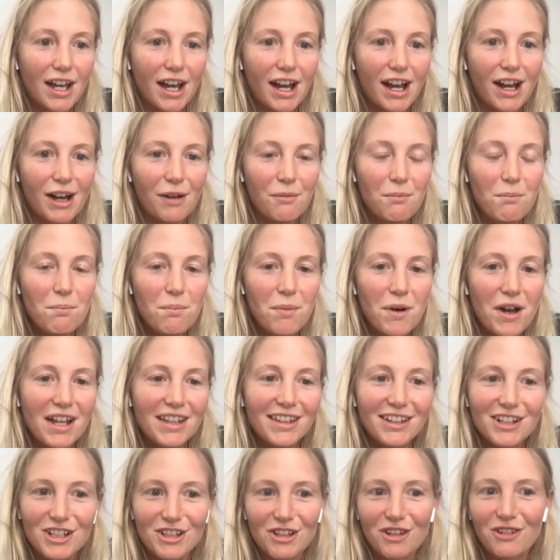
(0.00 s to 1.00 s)
But
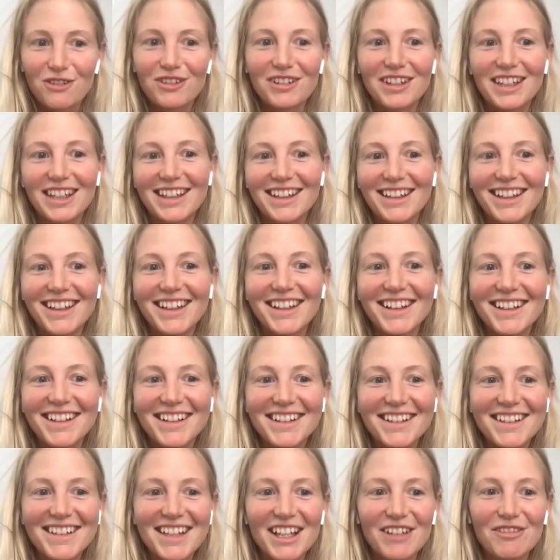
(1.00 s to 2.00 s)
there's no real
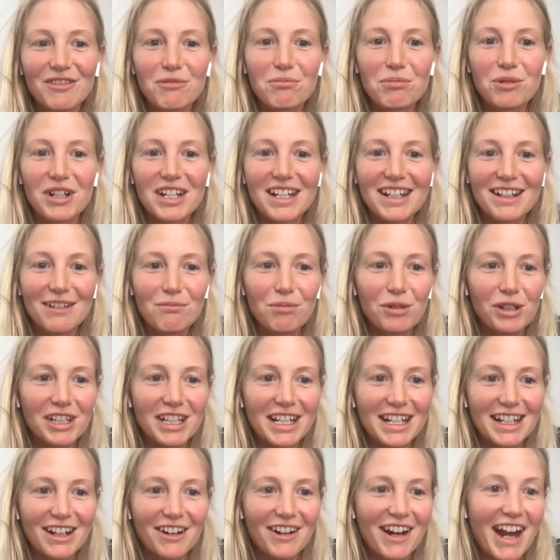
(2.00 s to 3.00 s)
silver
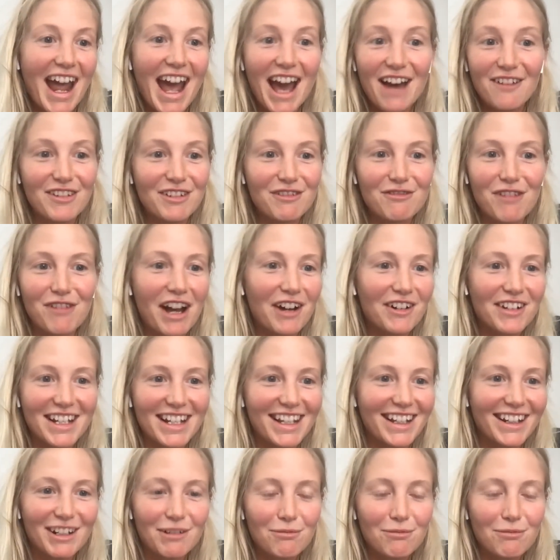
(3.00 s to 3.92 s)
bullet. I haven't found it.